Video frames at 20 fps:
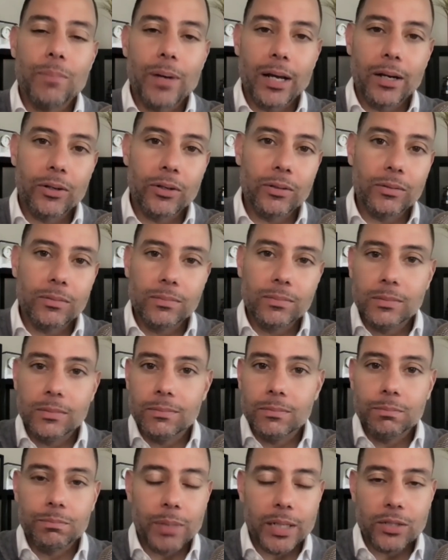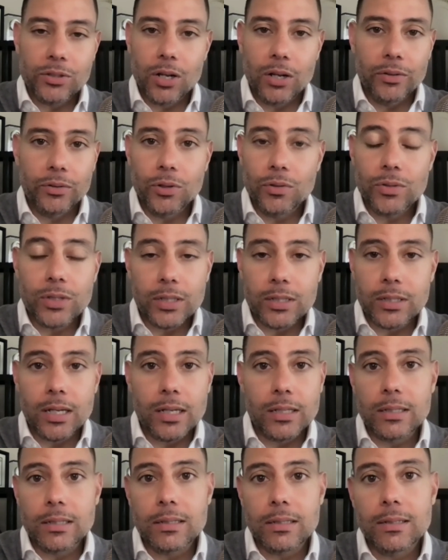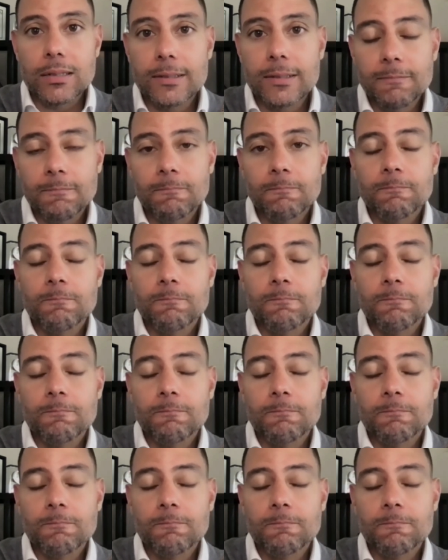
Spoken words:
better based on their own successes.